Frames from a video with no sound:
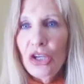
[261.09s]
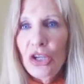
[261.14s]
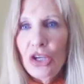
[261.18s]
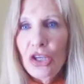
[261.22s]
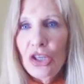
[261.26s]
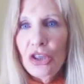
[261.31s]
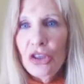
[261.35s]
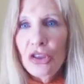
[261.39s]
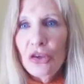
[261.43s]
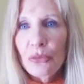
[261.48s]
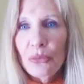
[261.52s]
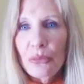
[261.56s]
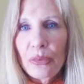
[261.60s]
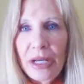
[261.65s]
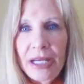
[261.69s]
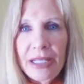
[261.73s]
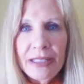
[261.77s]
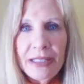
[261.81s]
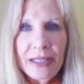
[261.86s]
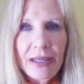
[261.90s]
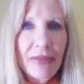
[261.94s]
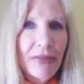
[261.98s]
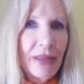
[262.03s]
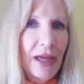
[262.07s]
the
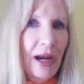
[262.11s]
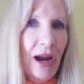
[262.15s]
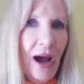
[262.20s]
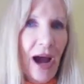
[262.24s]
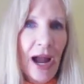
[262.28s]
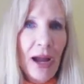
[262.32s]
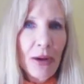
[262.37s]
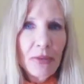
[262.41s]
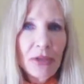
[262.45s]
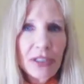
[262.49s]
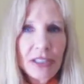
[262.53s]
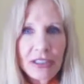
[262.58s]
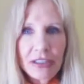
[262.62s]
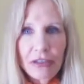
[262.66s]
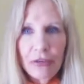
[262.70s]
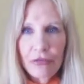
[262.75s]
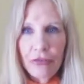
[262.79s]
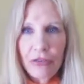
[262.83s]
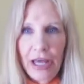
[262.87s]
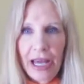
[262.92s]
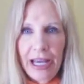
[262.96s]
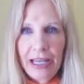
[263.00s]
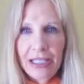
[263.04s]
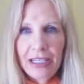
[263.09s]
reason that I was
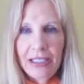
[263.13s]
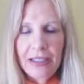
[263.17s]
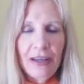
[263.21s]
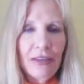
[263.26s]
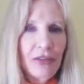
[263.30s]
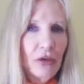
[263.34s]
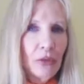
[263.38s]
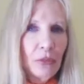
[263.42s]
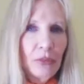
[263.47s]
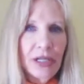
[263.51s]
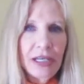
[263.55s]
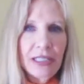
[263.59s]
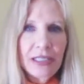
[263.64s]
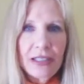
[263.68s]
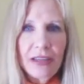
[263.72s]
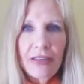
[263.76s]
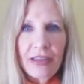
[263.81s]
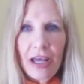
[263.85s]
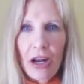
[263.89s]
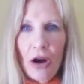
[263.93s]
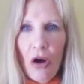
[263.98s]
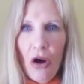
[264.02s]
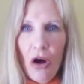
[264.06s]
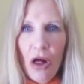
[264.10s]
deflated and the reason
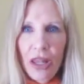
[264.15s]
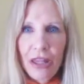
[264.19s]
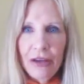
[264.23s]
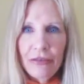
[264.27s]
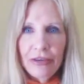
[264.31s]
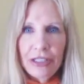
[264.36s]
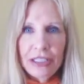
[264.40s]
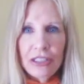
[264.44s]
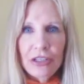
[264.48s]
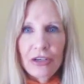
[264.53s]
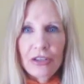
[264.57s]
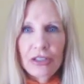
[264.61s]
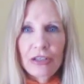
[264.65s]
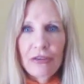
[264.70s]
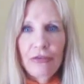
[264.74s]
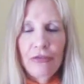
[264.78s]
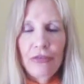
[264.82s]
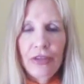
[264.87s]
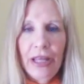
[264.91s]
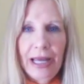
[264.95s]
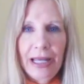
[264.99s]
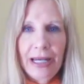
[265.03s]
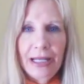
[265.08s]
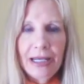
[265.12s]
that all of us are
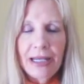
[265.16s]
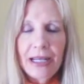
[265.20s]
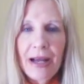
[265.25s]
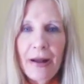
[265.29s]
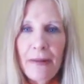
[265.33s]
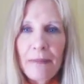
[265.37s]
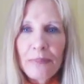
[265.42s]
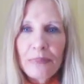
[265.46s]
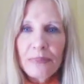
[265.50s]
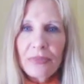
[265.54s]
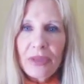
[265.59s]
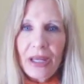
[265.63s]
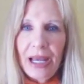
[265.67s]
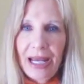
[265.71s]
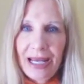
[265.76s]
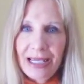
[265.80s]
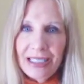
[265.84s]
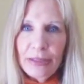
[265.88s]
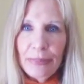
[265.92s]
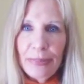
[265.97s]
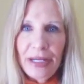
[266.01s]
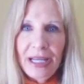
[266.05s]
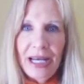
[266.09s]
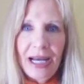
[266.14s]
deflated
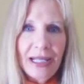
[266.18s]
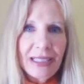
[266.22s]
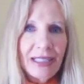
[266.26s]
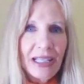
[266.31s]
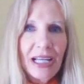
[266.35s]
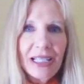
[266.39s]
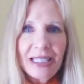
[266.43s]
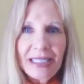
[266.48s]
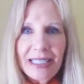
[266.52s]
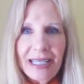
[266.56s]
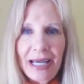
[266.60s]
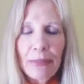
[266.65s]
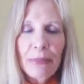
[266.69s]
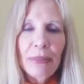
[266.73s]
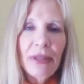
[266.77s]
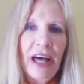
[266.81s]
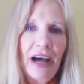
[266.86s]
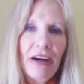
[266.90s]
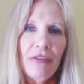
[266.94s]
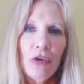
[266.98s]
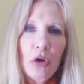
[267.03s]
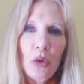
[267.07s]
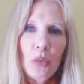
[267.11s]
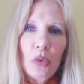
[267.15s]
is because on some
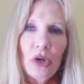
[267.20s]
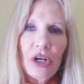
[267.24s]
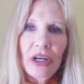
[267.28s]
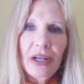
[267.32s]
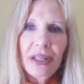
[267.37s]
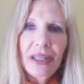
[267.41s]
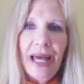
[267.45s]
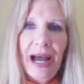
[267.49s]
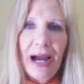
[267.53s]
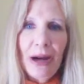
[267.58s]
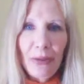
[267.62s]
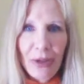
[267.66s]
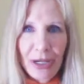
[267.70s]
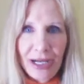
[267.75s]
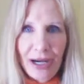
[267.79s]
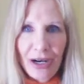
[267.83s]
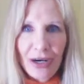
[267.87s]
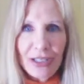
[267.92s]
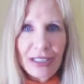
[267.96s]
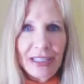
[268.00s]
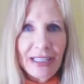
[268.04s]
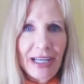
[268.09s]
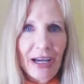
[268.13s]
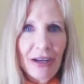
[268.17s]
level we're allowing
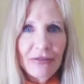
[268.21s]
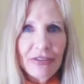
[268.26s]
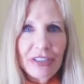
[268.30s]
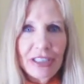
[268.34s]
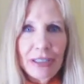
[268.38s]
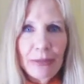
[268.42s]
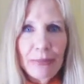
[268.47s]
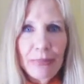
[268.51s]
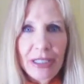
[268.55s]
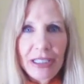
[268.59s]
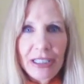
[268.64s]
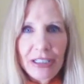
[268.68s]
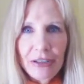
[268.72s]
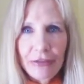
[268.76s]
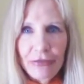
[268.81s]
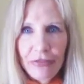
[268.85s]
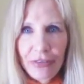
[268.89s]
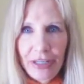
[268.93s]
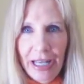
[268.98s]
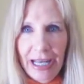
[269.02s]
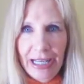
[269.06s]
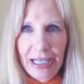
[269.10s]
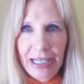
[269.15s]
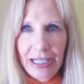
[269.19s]
ourselves to be
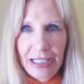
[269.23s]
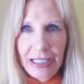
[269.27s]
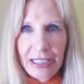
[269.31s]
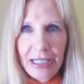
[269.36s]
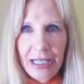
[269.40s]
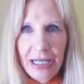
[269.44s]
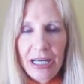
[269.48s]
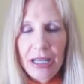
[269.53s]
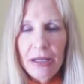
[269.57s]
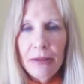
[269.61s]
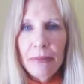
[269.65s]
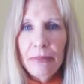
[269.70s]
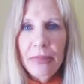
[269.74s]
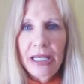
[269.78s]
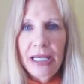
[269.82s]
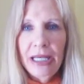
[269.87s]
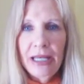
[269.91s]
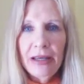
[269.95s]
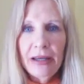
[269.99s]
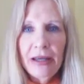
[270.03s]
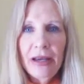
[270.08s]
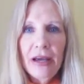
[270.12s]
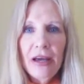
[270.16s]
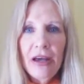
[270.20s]
deflated,
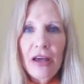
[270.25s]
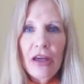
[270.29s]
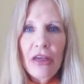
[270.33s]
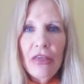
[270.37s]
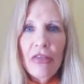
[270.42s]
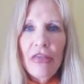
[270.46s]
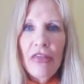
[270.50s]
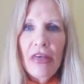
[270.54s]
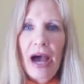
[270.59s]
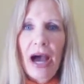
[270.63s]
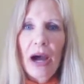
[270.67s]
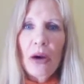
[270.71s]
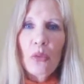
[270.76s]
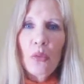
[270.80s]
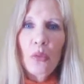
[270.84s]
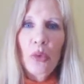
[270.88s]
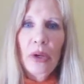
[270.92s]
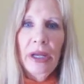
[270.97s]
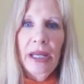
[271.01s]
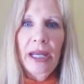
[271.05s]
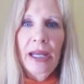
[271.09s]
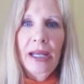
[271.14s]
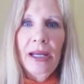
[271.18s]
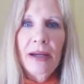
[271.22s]
meaning that
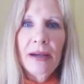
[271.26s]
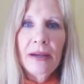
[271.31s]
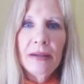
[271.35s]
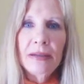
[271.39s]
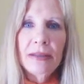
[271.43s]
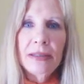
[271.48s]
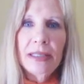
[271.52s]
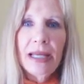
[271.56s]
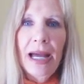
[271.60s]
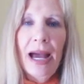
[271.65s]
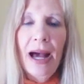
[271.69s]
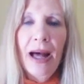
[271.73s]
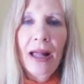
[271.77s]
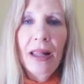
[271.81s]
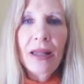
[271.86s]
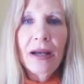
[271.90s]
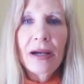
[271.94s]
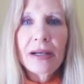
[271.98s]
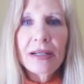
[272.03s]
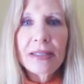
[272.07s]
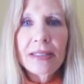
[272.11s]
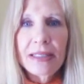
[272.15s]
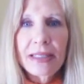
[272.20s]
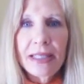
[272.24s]
we tell
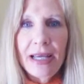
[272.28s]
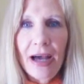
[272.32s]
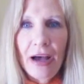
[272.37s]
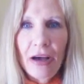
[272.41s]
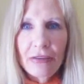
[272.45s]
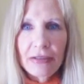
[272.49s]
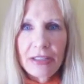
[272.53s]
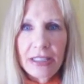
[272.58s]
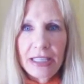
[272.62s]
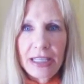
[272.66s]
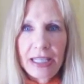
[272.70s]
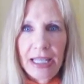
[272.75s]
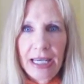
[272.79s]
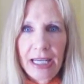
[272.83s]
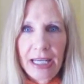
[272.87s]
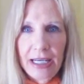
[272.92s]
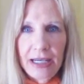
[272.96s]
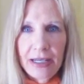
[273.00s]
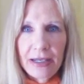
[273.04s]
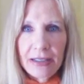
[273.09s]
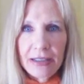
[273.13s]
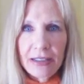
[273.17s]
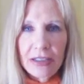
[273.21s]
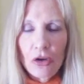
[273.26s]
ourselves
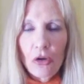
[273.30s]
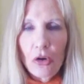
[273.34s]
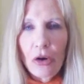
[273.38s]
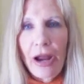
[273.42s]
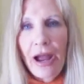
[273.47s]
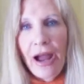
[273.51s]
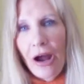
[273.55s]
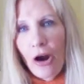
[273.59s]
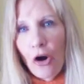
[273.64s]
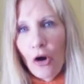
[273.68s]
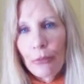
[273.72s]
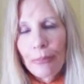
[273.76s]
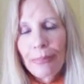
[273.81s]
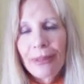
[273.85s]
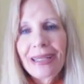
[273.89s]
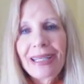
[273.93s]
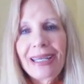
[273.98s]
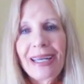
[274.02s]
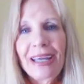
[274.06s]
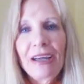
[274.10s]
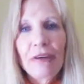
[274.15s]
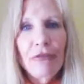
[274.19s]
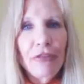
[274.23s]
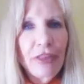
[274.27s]
things or
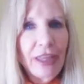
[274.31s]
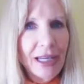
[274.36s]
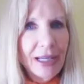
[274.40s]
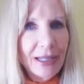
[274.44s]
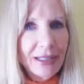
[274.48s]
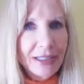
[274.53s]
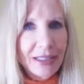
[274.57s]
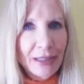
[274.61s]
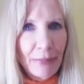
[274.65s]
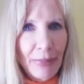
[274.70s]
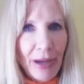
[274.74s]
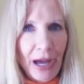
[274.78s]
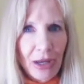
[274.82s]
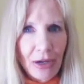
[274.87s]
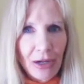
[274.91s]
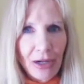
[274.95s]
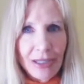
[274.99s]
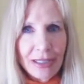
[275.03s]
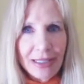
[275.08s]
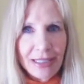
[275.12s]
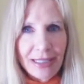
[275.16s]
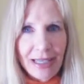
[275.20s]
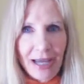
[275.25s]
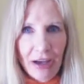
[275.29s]
believe things about
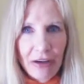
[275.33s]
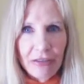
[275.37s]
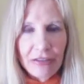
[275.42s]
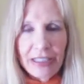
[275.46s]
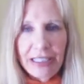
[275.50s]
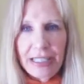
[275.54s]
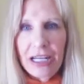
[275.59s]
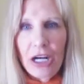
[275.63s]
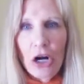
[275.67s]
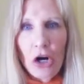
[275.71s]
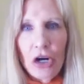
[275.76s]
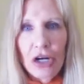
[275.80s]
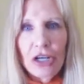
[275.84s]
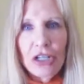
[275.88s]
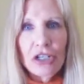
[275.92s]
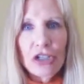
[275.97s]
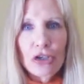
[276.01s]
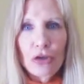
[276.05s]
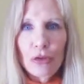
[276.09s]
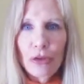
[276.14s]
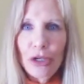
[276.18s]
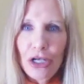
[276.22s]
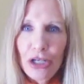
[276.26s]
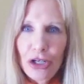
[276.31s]
ourselves that aren't
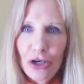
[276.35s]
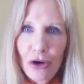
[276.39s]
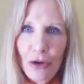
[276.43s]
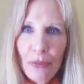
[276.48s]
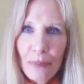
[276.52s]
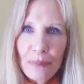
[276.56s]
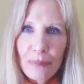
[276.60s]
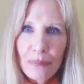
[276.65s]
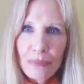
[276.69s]
true.